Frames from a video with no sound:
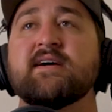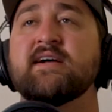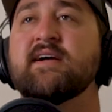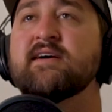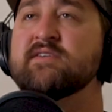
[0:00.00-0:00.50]

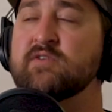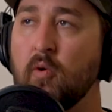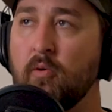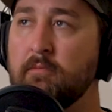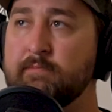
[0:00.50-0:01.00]
is
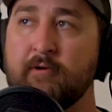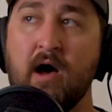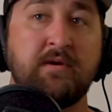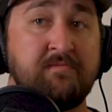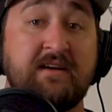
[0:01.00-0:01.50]

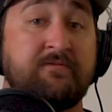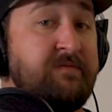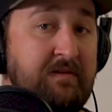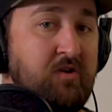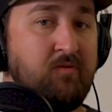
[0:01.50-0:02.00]
probably my
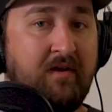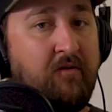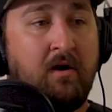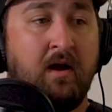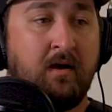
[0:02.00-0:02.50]
favorite
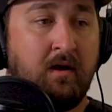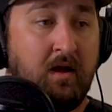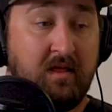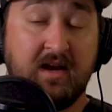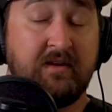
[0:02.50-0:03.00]
river
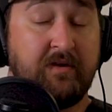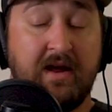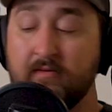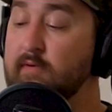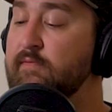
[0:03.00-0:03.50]
that I have
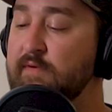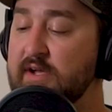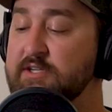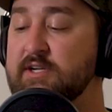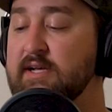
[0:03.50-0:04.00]
ever
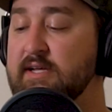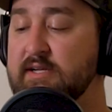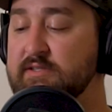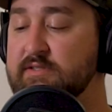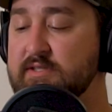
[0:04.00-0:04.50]
fished. It
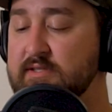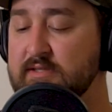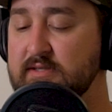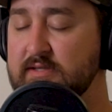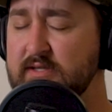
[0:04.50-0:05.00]
is,
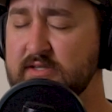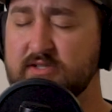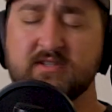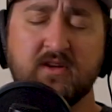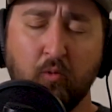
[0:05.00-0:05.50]
it's
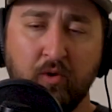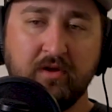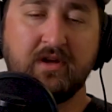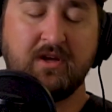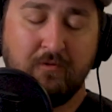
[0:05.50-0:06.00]
just a
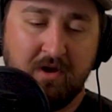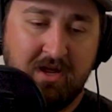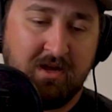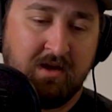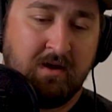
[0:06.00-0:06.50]
really
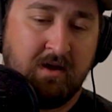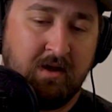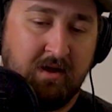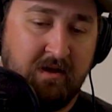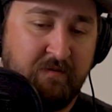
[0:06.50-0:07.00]
unique
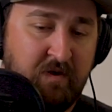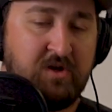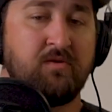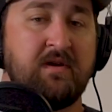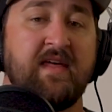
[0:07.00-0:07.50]

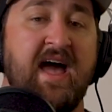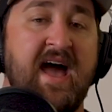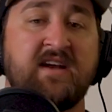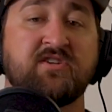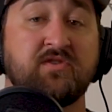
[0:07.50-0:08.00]
fishery. The
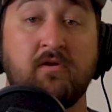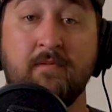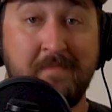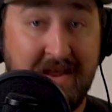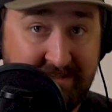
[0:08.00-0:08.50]
hatches are
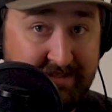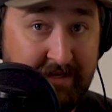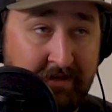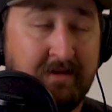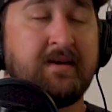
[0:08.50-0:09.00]

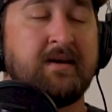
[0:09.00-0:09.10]
amazing,